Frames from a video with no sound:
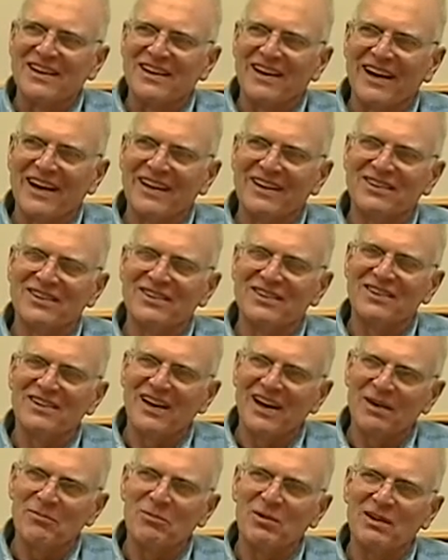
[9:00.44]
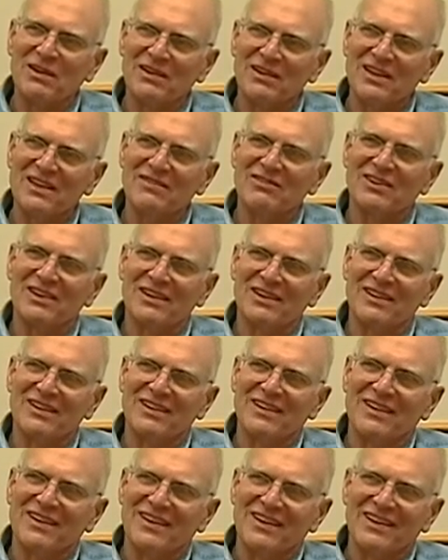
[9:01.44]
I could not believe it.
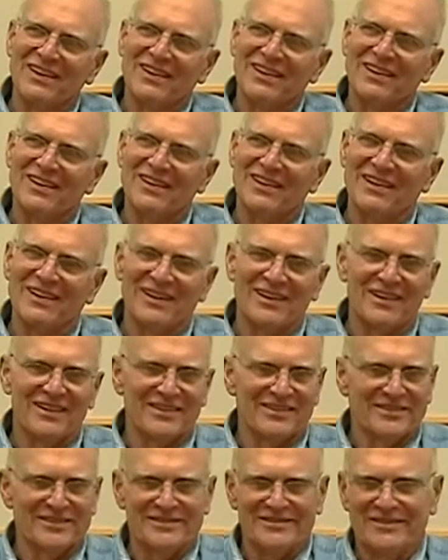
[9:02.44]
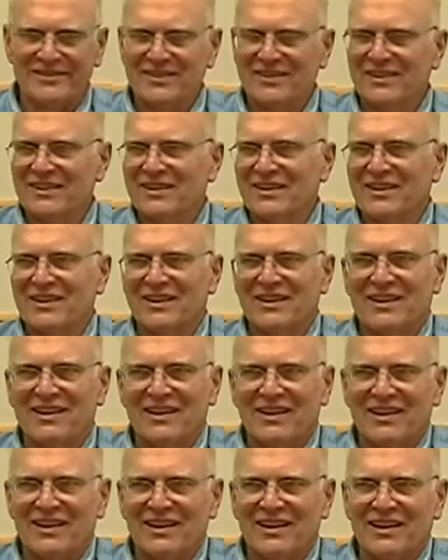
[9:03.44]
Uh, what, what, what,
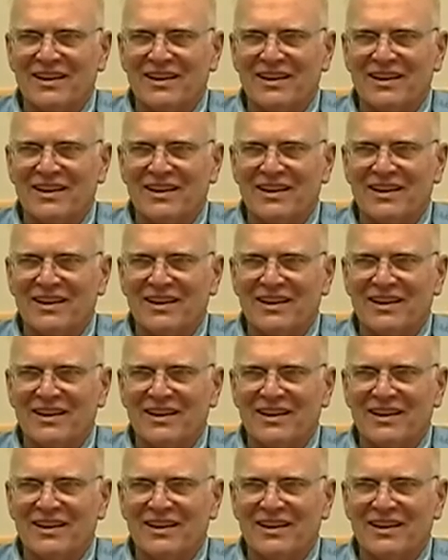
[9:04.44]
time of the